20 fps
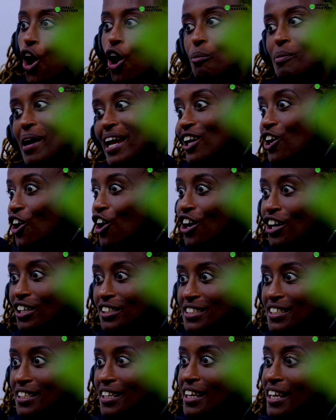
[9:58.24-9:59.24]
Oh my
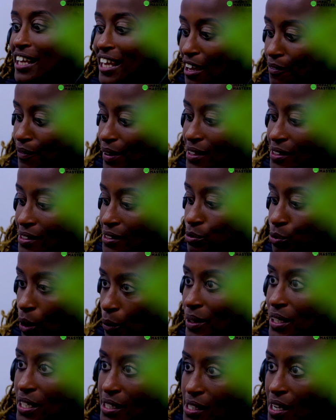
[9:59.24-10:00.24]
God, give us what
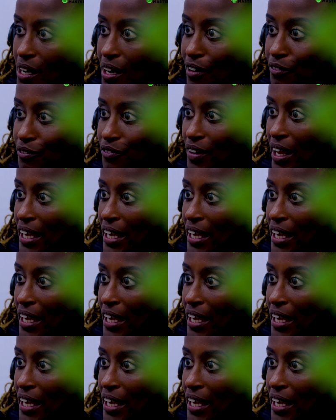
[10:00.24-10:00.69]
we deserve.